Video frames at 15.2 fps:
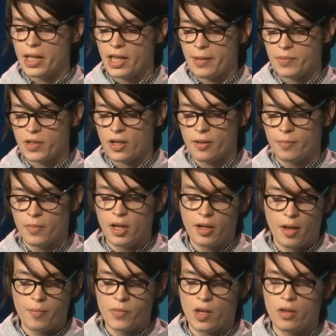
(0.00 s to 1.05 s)
laptop,
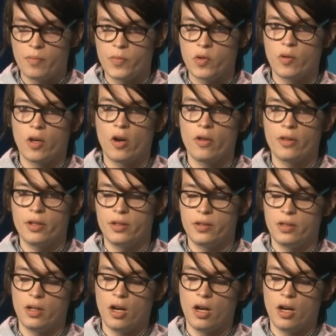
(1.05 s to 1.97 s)
I'm, I'm doing all the,